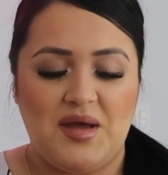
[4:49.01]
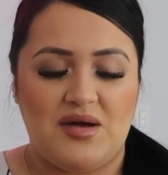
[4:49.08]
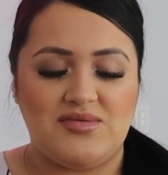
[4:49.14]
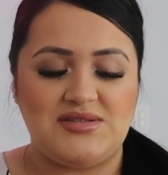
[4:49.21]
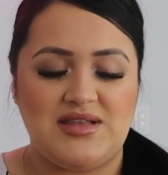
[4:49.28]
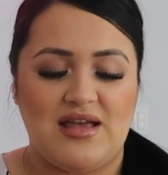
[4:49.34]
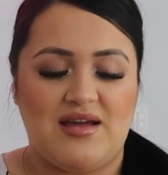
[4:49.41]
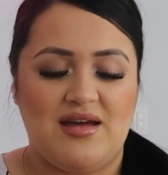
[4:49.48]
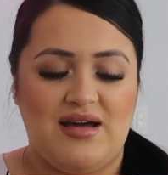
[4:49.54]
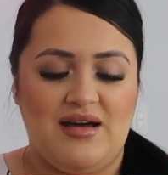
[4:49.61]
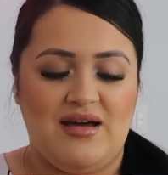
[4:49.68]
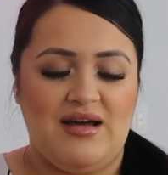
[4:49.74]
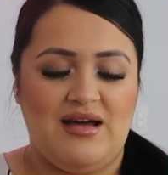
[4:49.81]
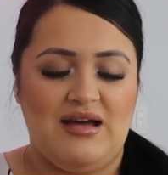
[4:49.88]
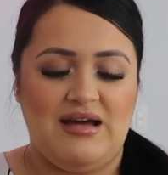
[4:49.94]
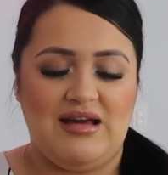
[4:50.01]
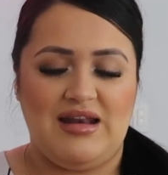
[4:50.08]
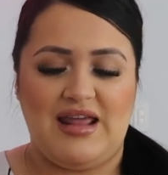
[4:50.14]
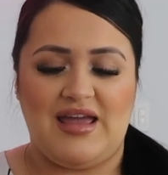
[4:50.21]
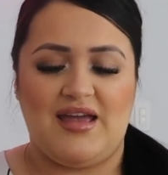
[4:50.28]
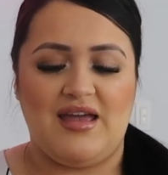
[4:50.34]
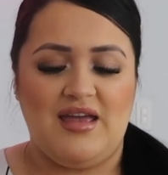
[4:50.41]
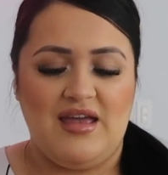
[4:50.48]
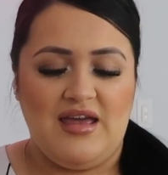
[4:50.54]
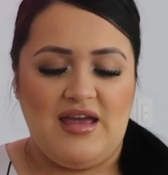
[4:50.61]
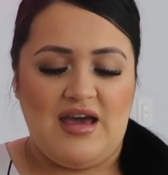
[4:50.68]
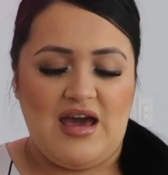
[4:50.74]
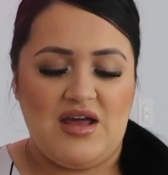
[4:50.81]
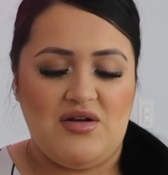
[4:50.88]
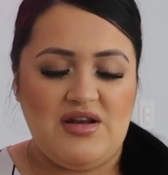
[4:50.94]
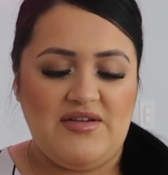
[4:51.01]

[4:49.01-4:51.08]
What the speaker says: I was like, oh, like, I don't